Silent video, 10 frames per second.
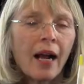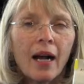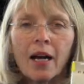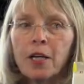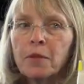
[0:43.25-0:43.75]

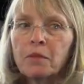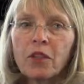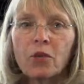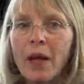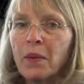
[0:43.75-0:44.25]

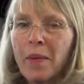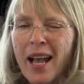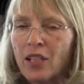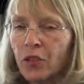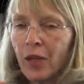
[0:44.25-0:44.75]
Grandma
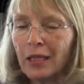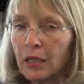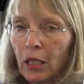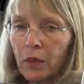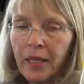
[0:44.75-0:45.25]
Mazur a
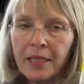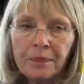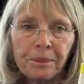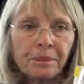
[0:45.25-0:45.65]
little bit.